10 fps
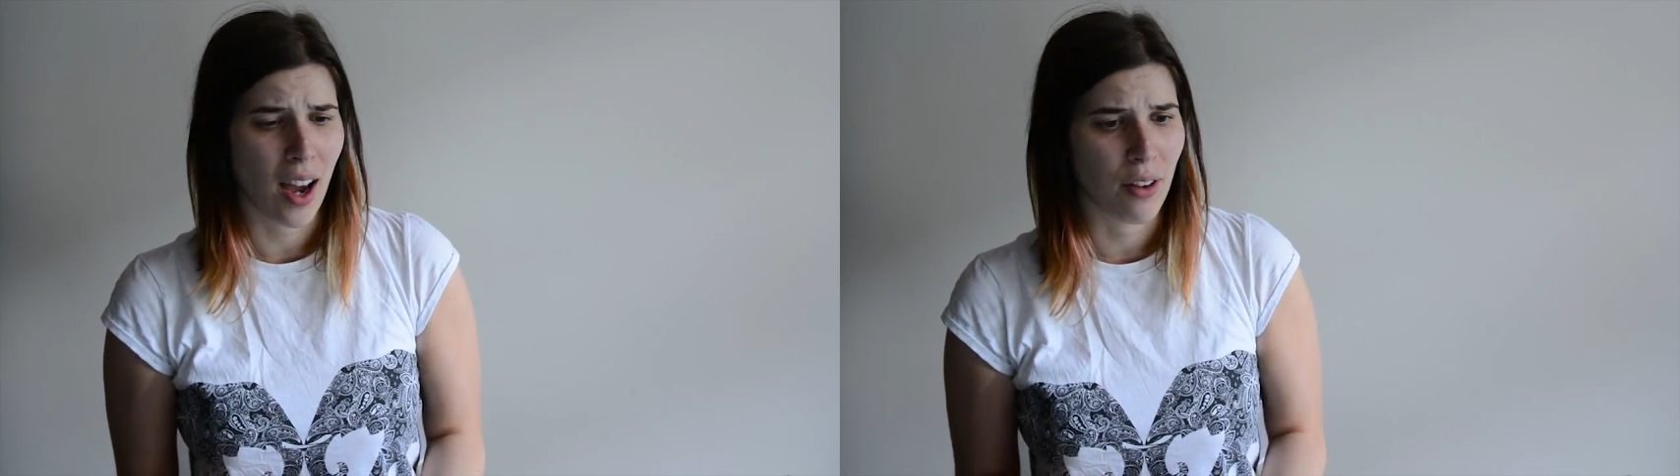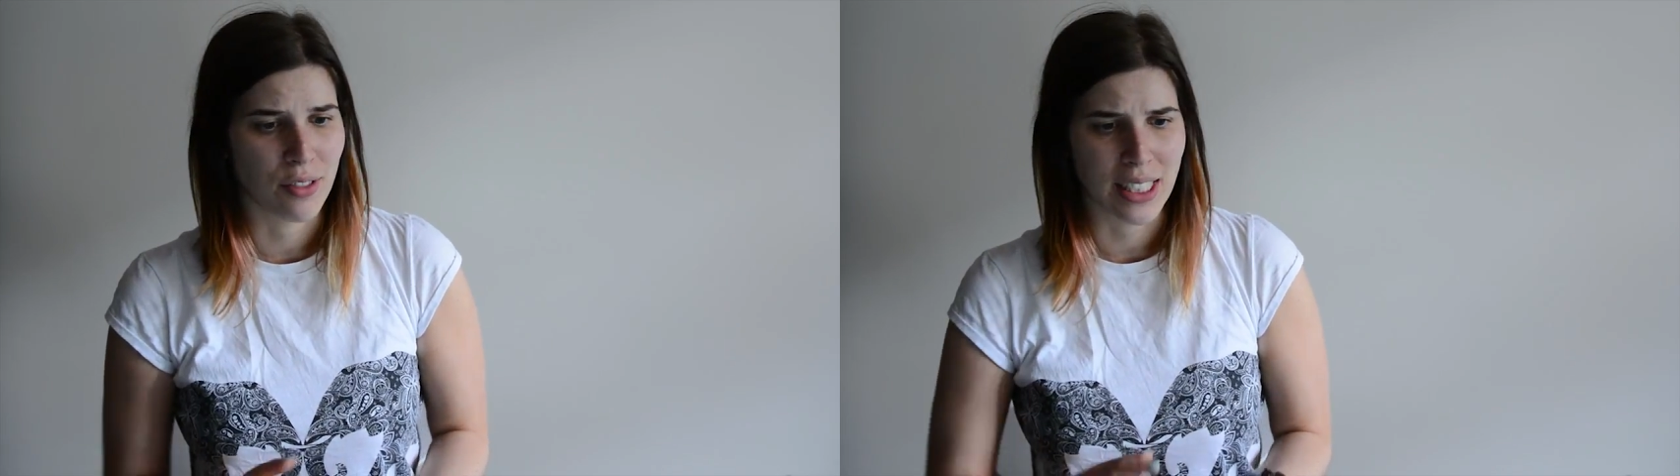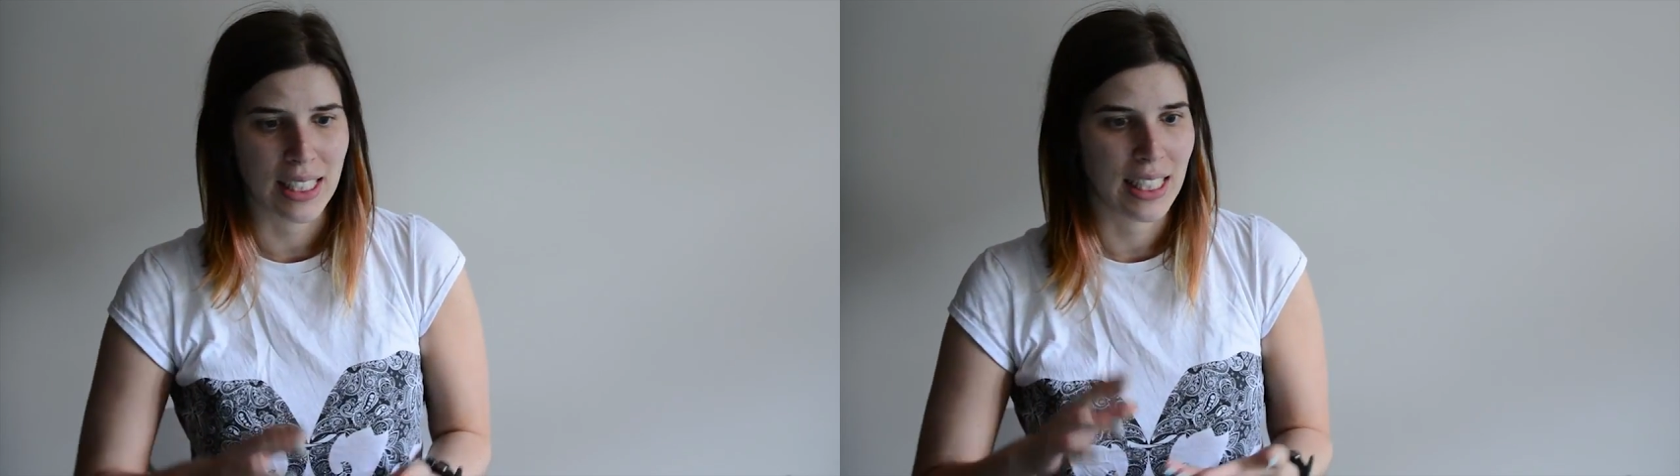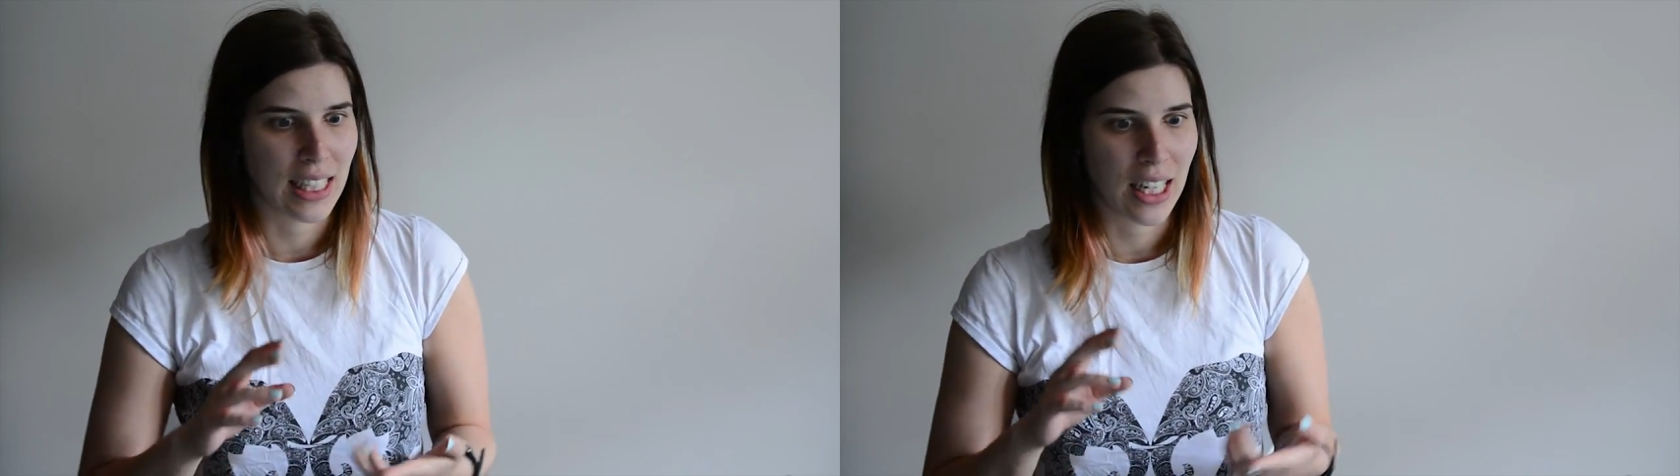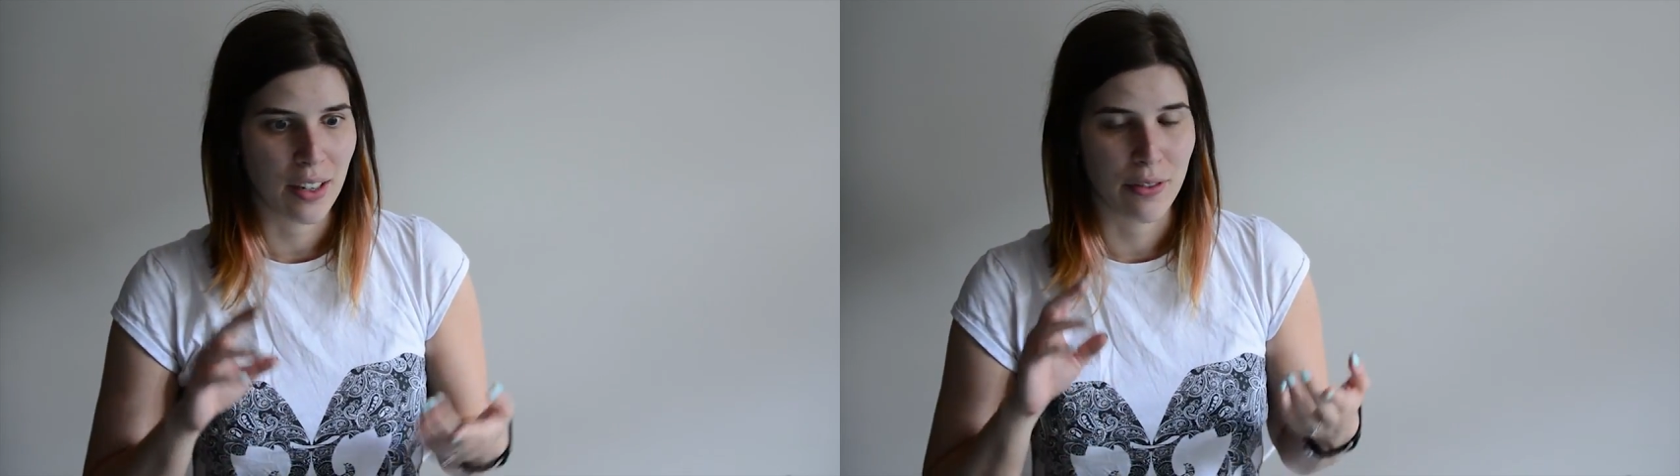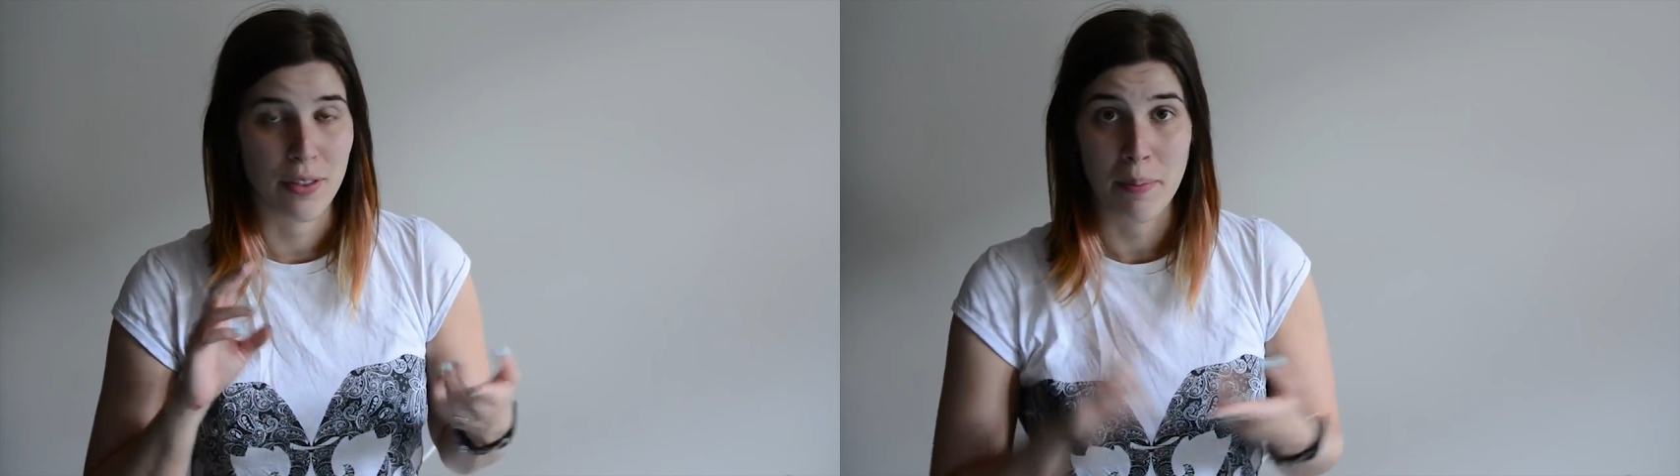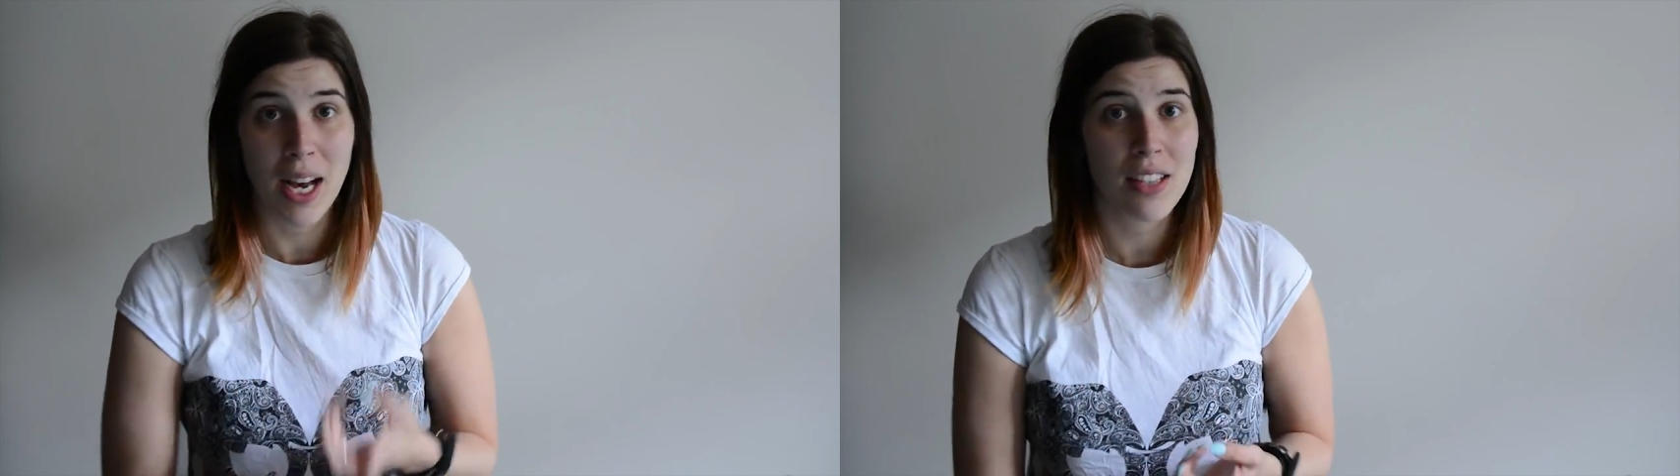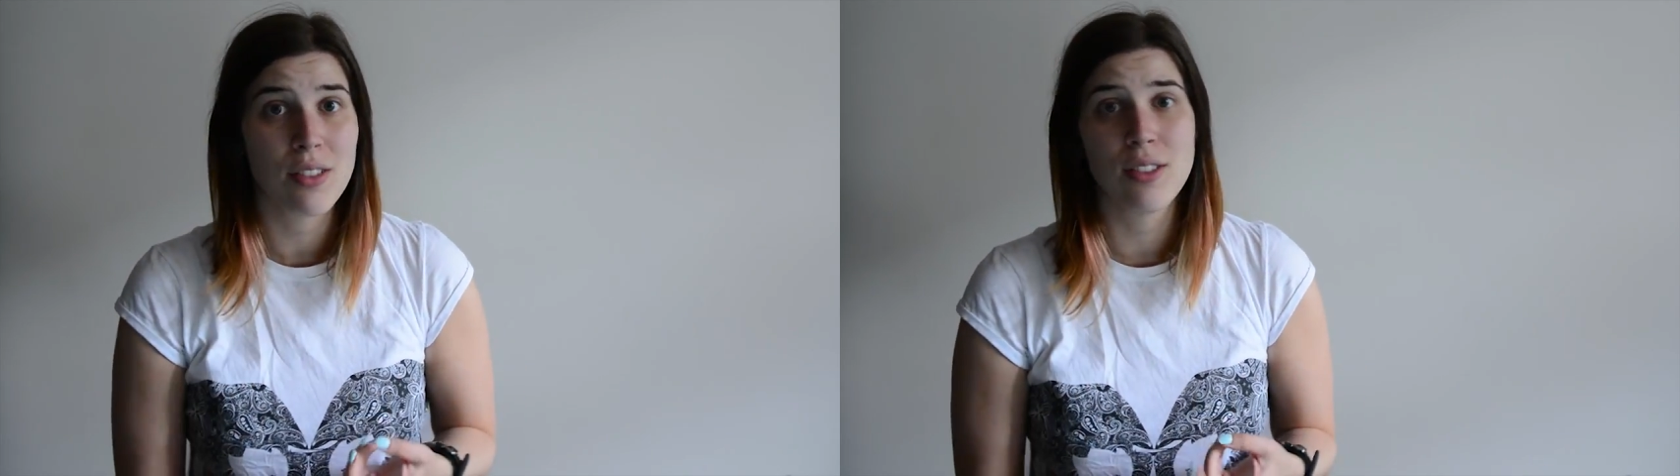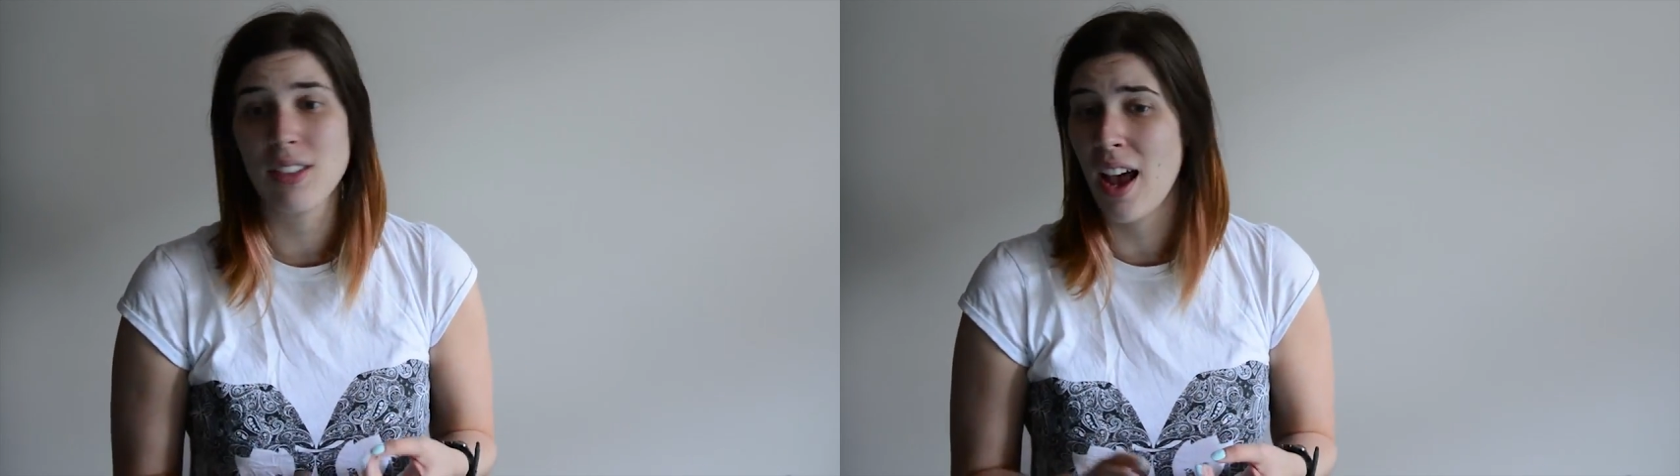I really love the puzzles,